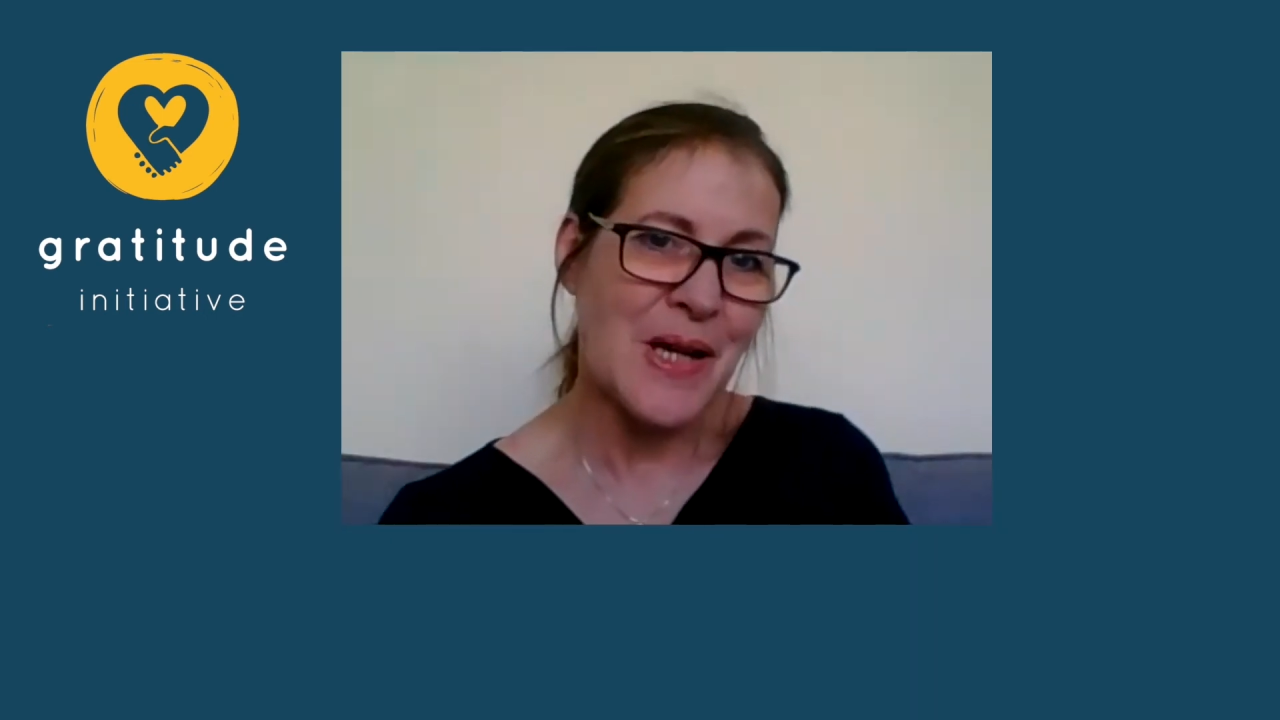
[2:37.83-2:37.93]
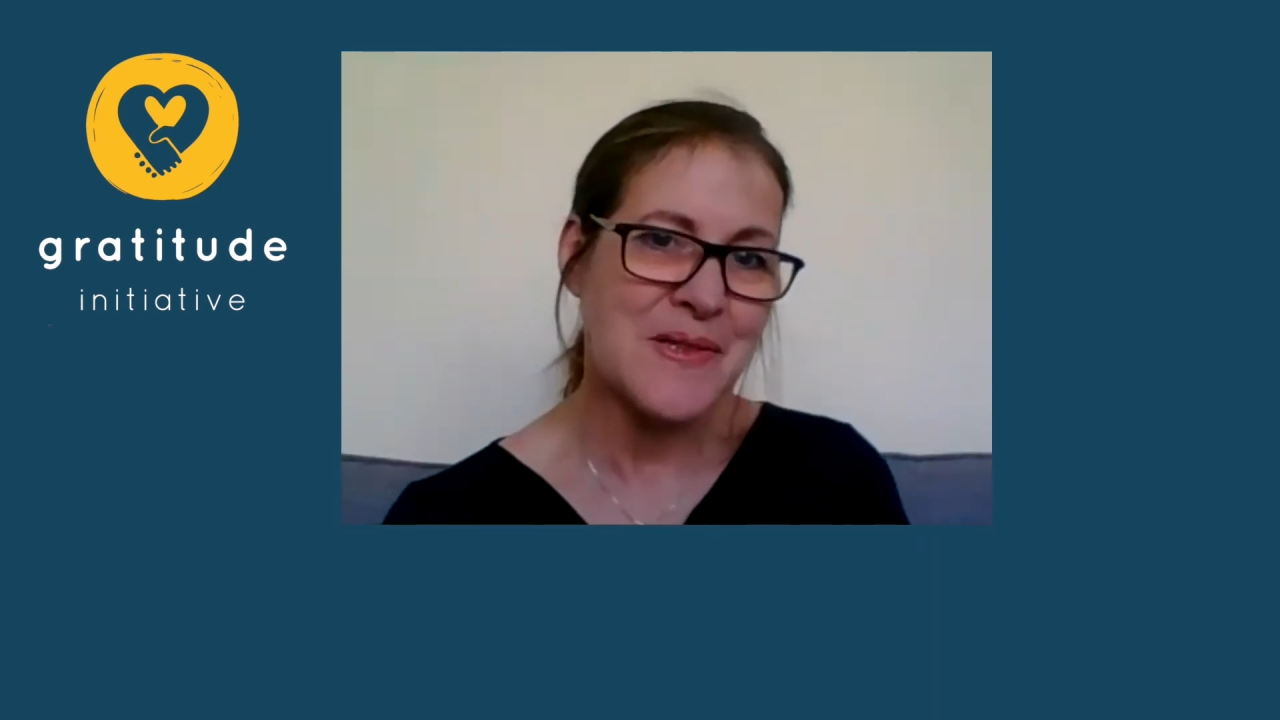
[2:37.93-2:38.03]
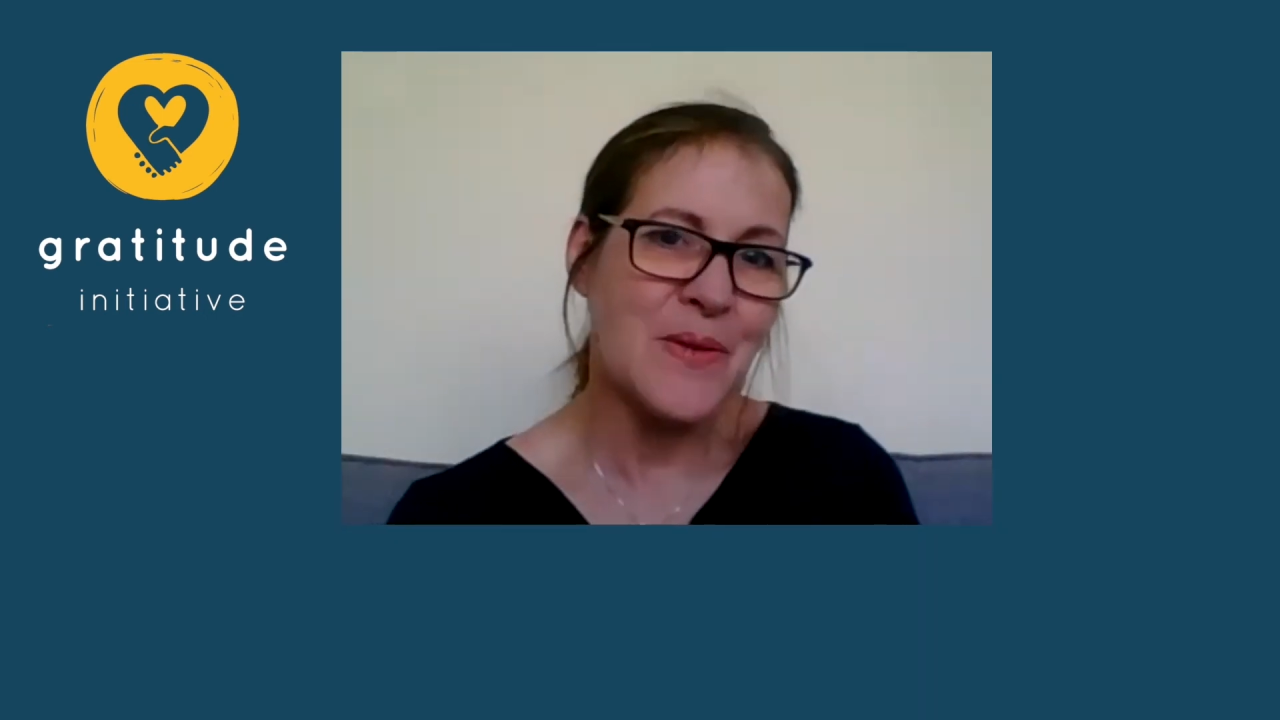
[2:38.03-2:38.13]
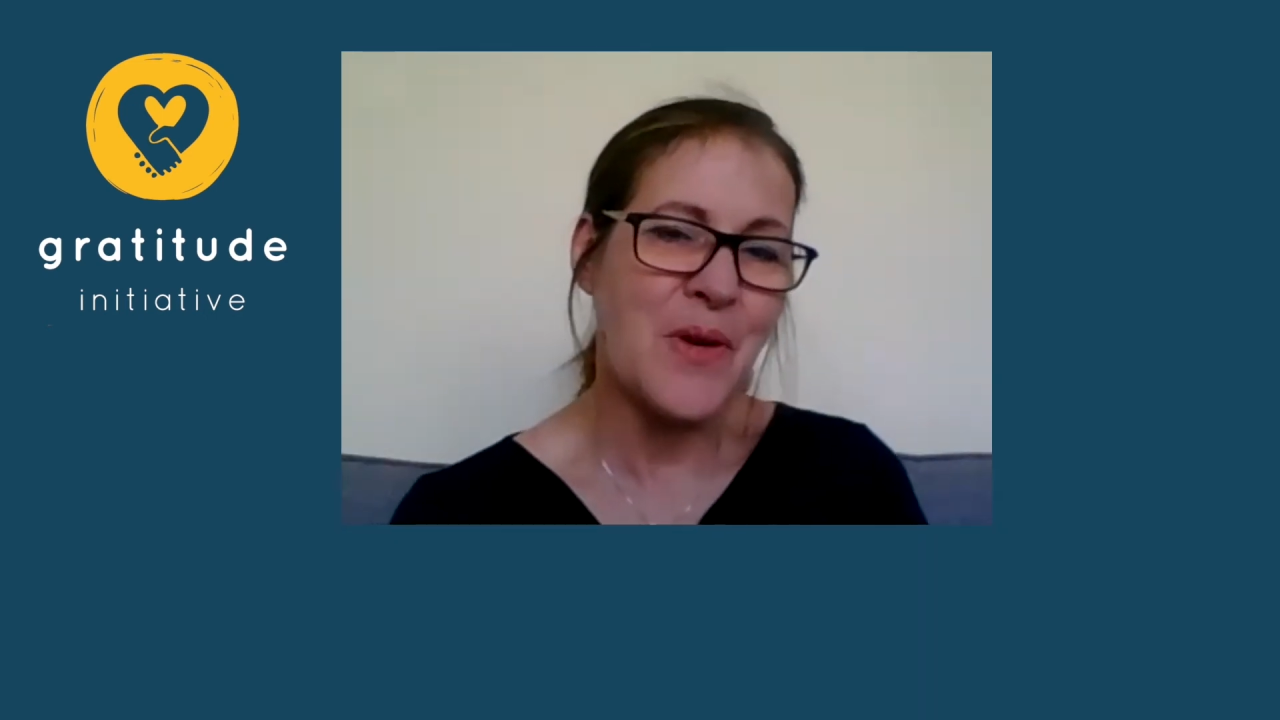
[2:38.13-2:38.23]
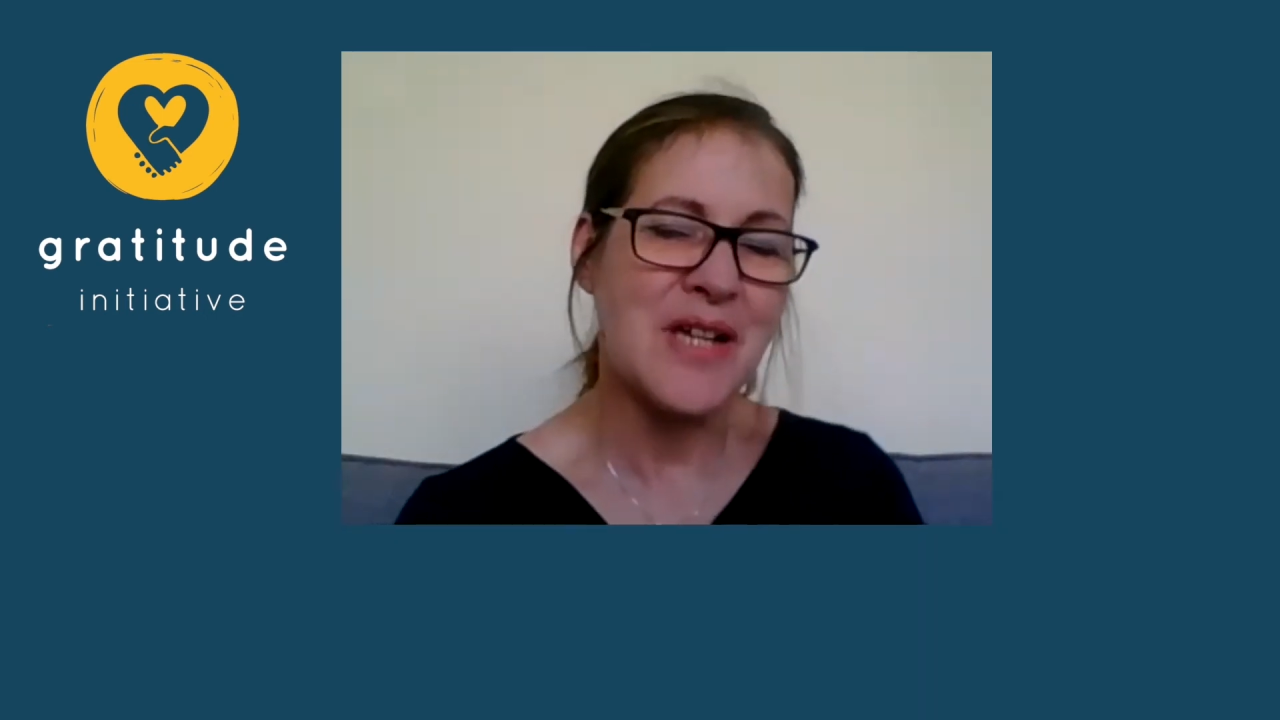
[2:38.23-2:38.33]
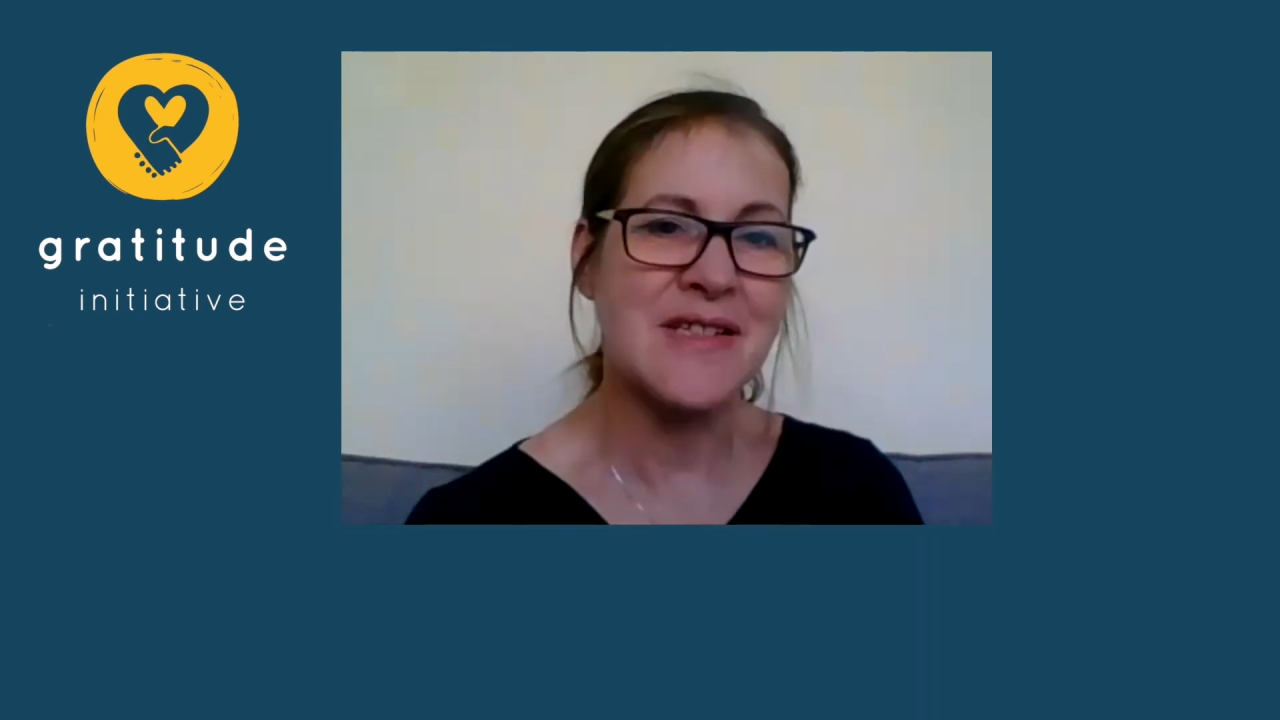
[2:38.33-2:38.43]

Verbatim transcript: lots of ways